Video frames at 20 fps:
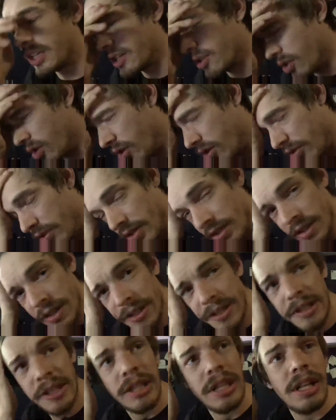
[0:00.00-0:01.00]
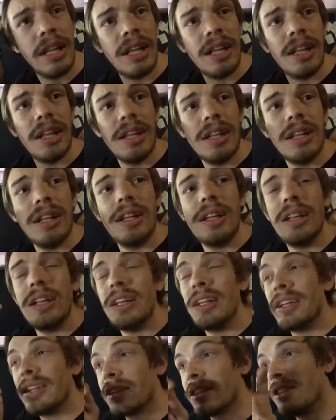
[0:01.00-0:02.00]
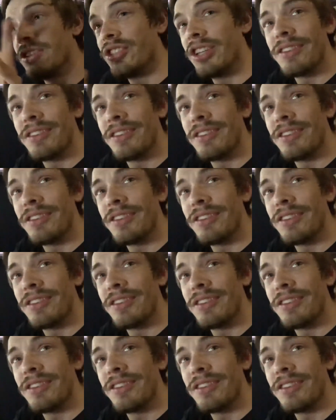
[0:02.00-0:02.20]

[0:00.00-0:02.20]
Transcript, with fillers: called because